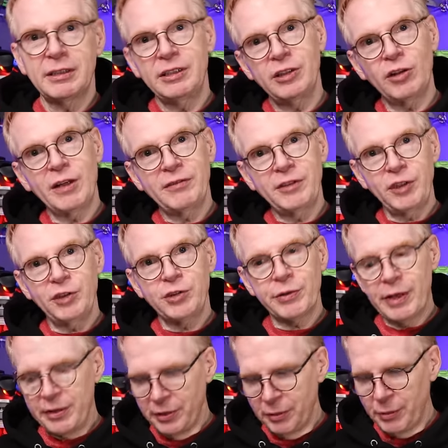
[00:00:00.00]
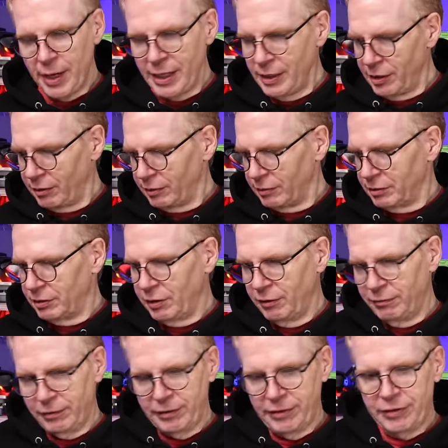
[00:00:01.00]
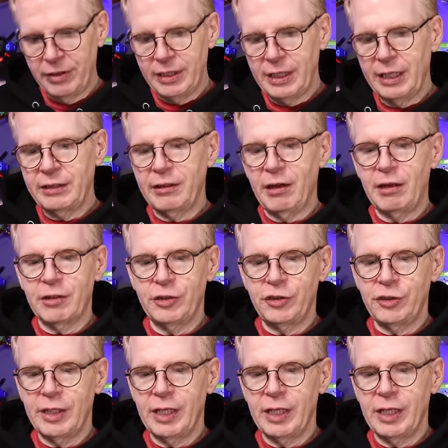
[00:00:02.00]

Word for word: Then you don't have to use your other radios. So for $39,